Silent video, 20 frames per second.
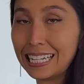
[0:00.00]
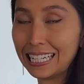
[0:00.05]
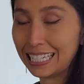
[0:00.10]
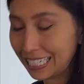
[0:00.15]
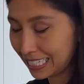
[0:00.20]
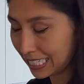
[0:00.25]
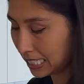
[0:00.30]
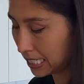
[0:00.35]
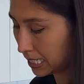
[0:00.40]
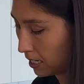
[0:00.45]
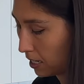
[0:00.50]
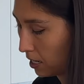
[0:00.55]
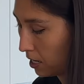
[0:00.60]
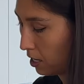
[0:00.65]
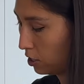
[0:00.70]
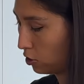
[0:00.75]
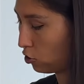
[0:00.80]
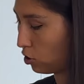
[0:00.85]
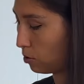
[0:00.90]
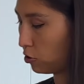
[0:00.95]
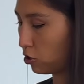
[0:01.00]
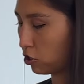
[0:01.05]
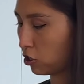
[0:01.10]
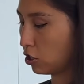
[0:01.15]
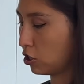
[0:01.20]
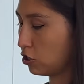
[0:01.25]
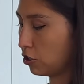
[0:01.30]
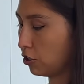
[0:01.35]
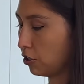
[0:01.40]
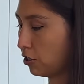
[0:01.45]
heat. So I'm just
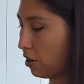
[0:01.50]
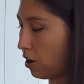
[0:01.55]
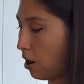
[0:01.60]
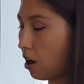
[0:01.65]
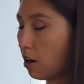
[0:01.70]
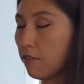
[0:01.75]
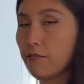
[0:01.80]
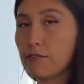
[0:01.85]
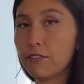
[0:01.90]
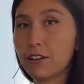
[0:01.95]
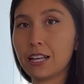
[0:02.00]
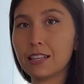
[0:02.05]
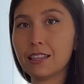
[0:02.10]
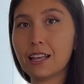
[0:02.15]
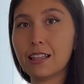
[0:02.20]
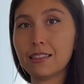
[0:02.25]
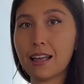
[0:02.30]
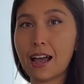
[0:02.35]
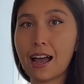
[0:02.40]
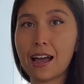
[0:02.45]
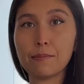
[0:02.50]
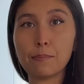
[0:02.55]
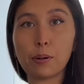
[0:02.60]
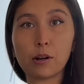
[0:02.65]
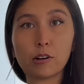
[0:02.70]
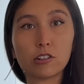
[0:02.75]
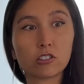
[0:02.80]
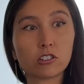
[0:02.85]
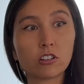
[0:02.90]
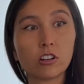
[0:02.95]
gonna turn it off, and then that
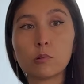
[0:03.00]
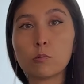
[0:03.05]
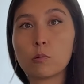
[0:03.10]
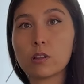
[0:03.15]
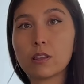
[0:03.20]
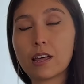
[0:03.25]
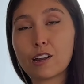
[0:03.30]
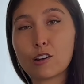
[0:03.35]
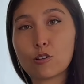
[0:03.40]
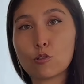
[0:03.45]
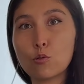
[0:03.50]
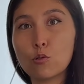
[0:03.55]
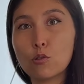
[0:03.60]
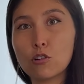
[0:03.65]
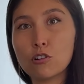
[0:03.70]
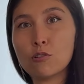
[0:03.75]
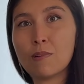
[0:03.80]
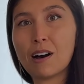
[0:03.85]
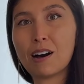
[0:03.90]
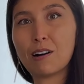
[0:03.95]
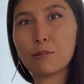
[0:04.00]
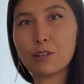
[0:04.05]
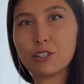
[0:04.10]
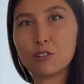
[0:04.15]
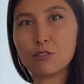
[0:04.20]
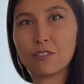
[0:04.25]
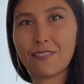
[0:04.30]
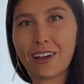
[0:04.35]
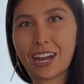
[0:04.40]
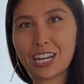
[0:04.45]
part is good. We'll let it cool while we do
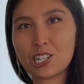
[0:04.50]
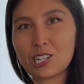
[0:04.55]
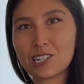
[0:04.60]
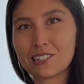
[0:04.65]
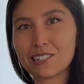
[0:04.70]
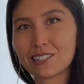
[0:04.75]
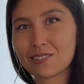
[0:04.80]
the veggies.